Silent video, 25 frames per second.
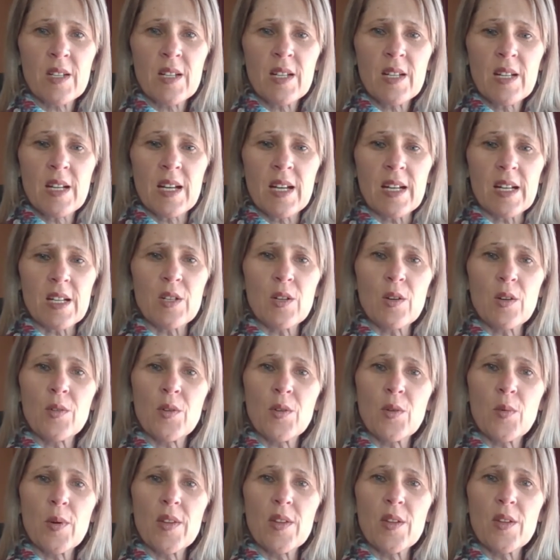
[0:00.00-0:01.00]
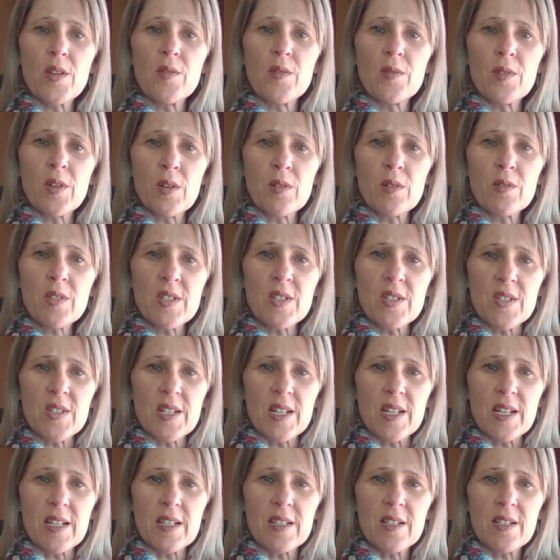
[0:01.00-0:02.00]
And I don't know whether you've noticed
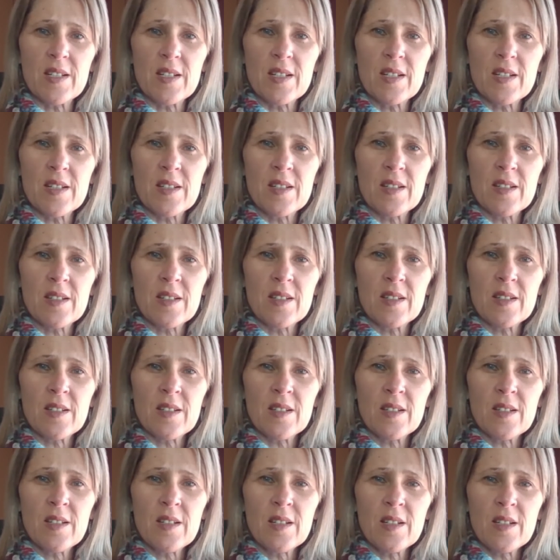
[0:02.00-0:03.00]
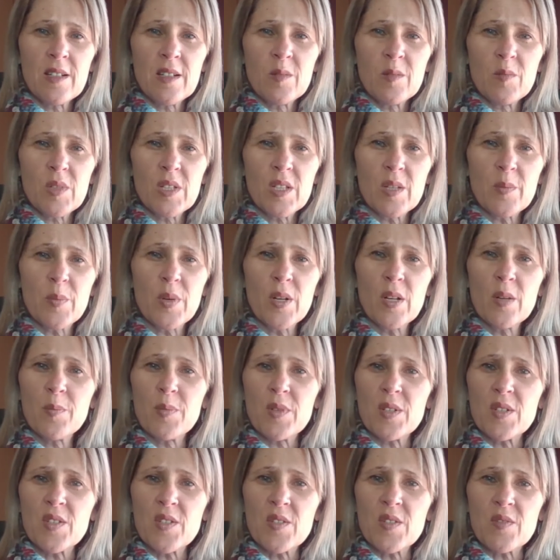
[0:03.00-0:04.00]
yet, but the
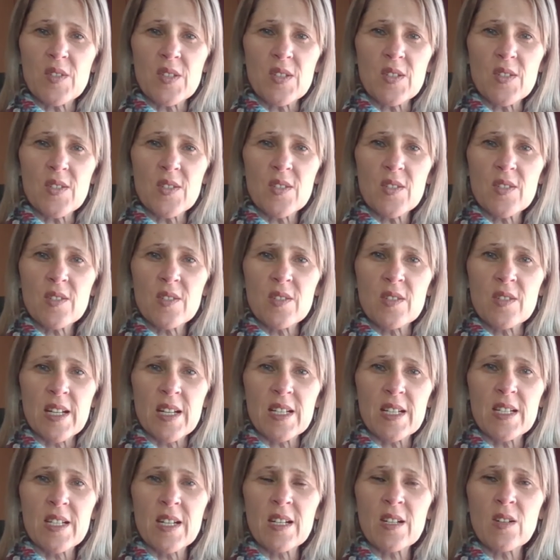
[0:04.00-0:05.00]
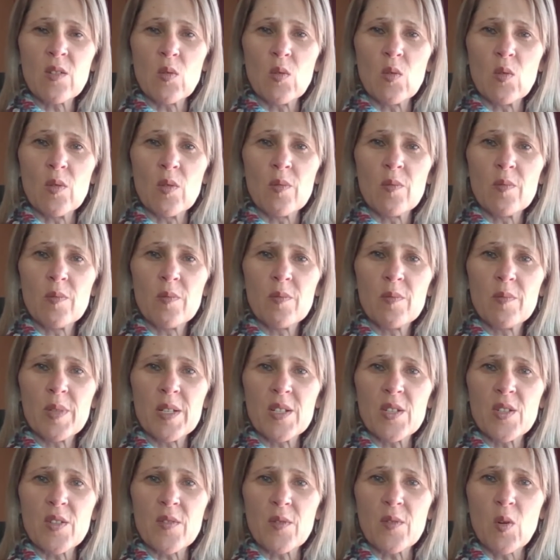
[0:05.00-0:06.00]
purpose of this netting or piece
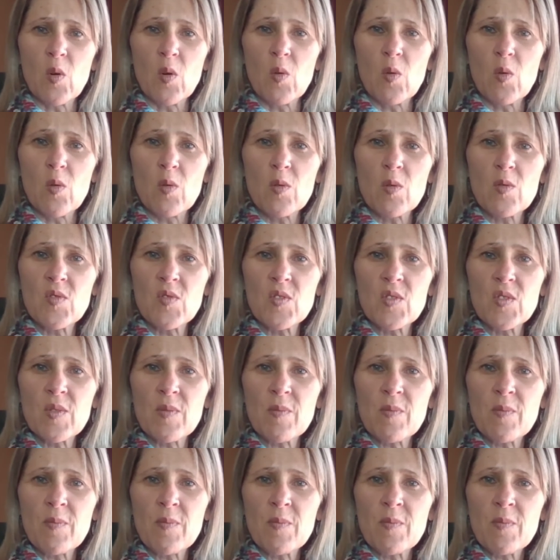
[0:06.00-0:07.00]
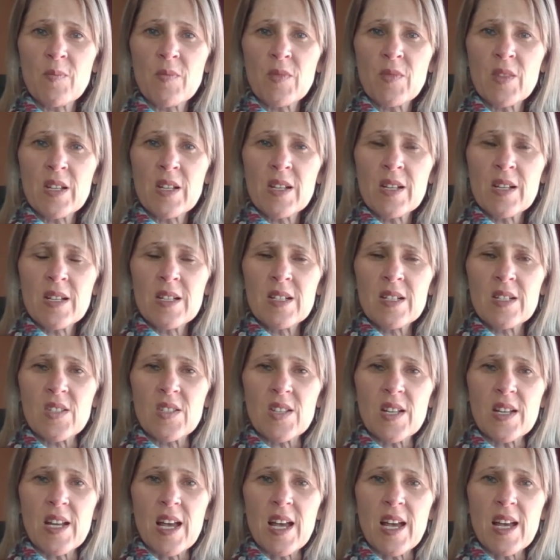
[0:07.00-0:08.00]
of gauze is that
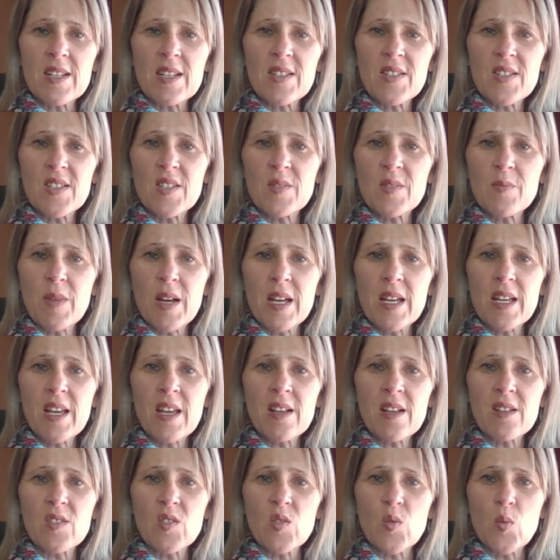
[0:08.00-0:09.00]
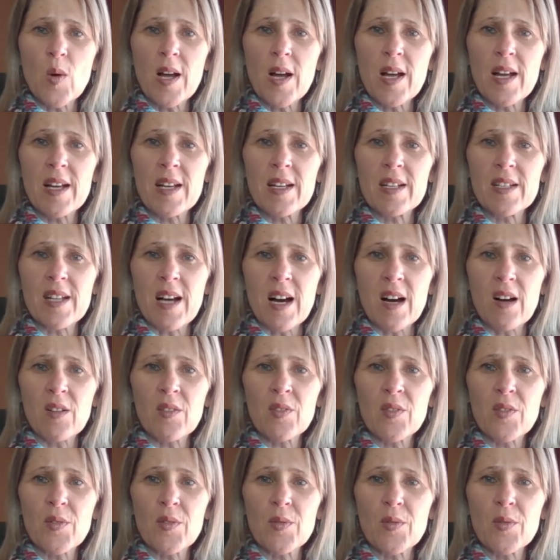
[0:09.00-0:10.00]
as it's making its way down
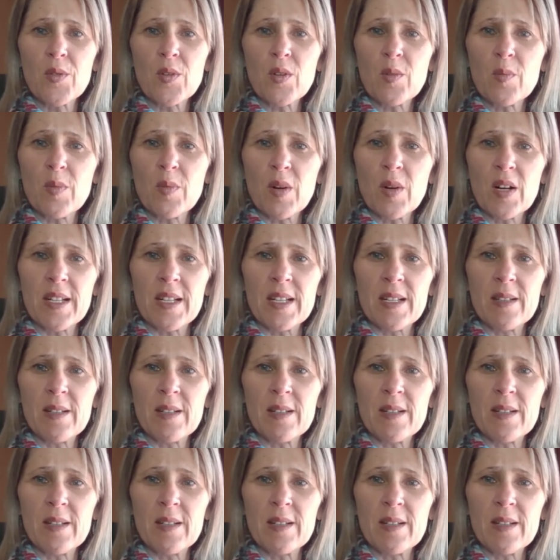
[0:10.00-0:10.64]
through your body,